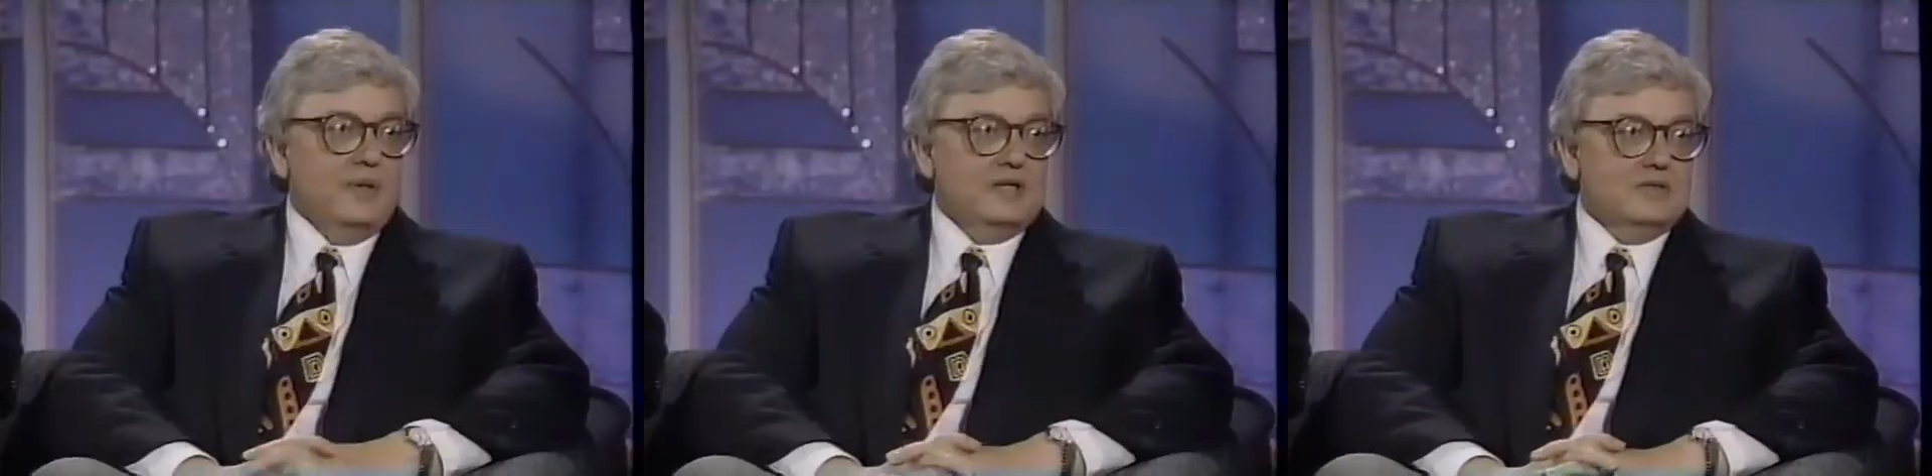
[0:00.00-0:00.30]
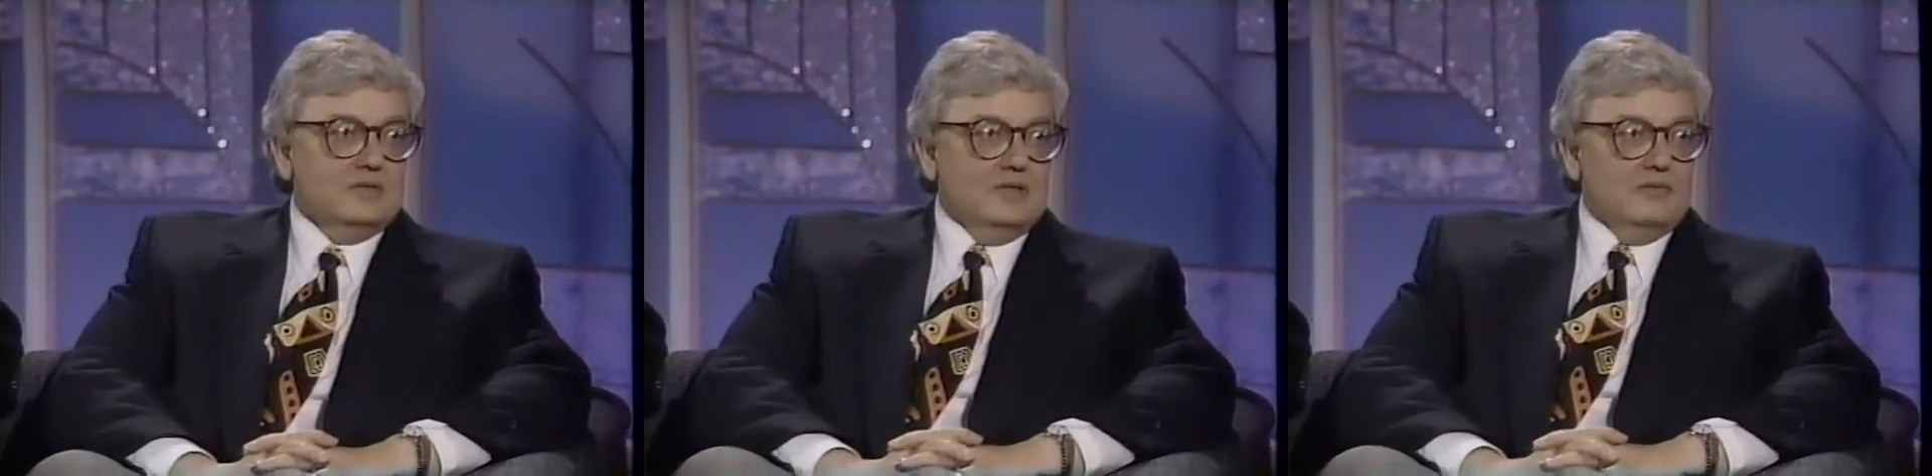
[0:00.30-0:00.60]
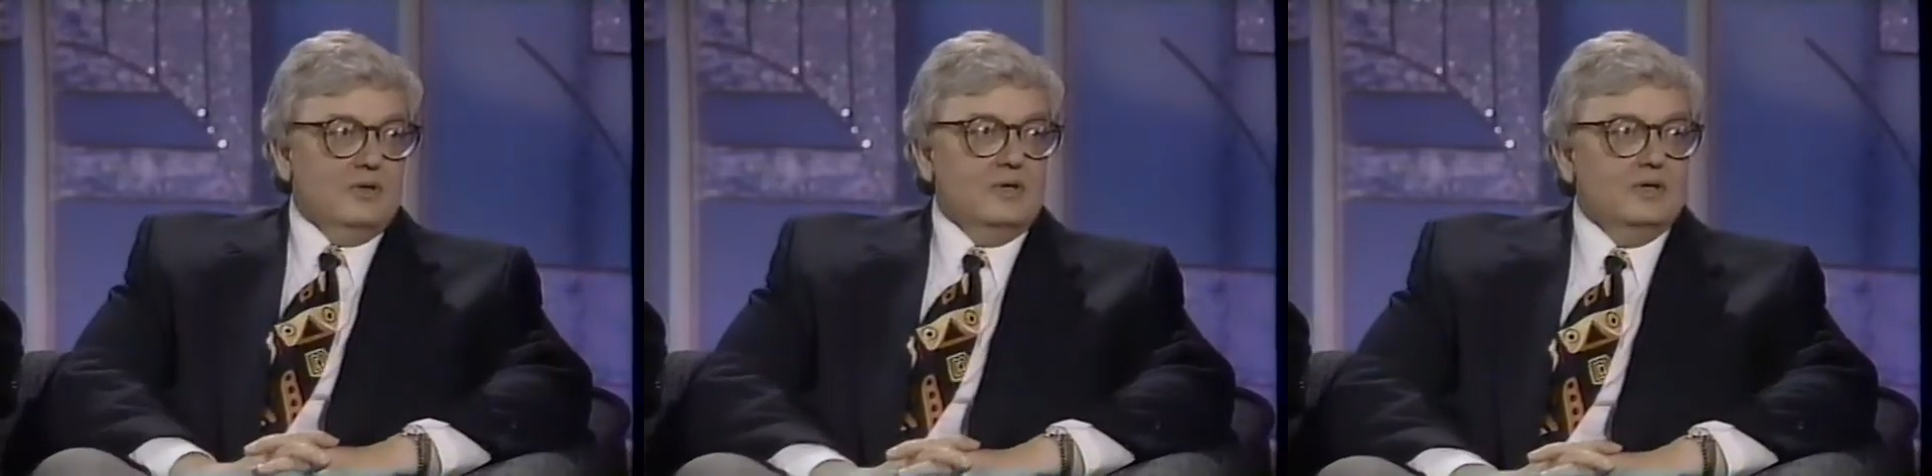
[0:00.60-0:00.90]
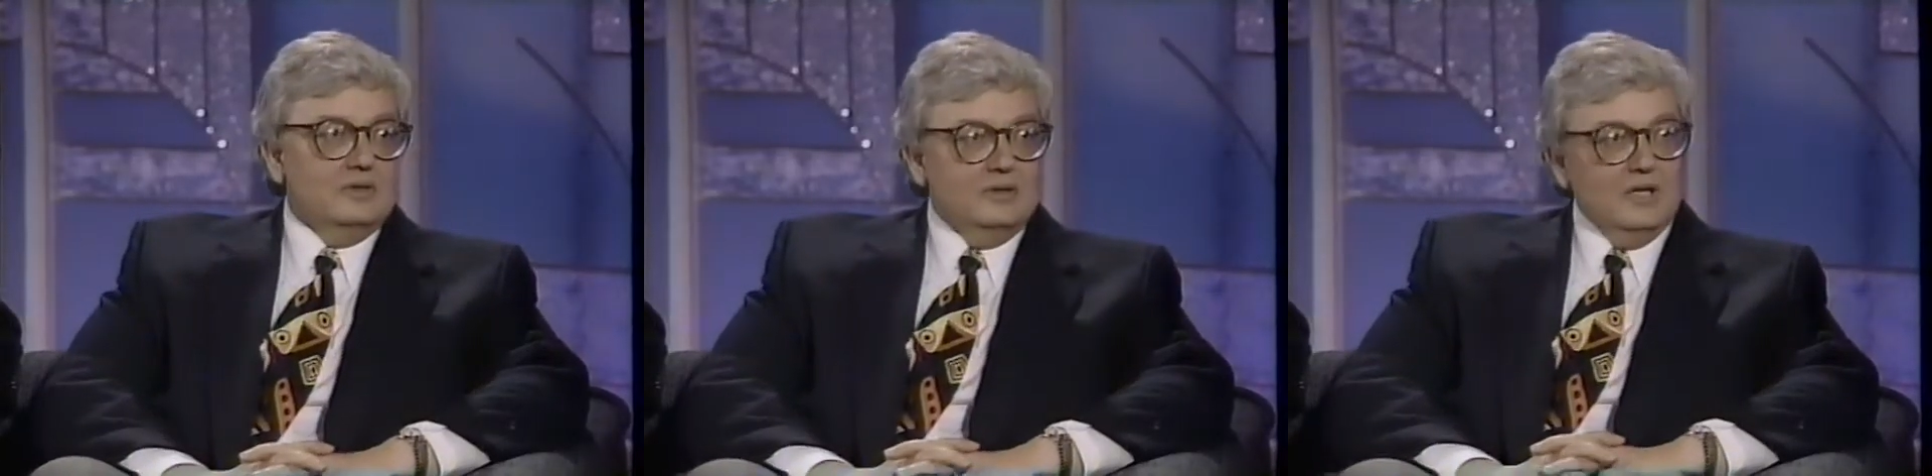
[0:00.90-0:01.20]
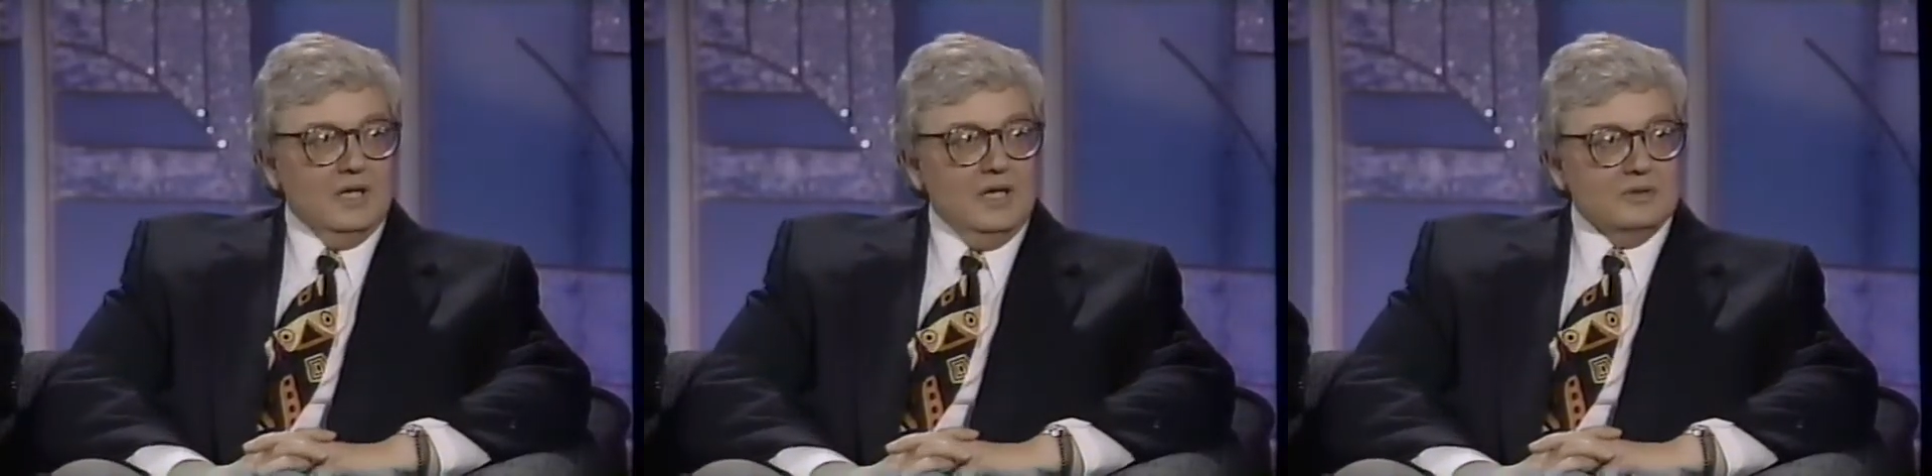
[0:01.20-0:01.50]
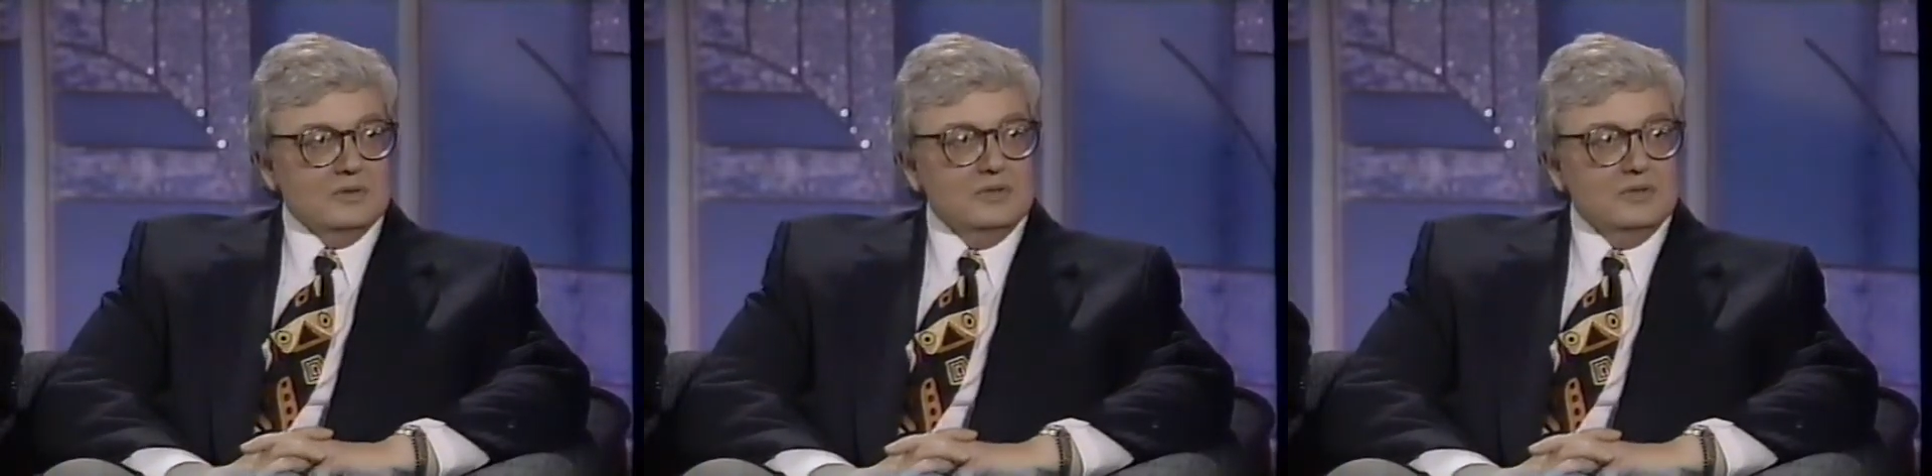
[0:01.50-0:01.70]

Masterson, a very good young actress,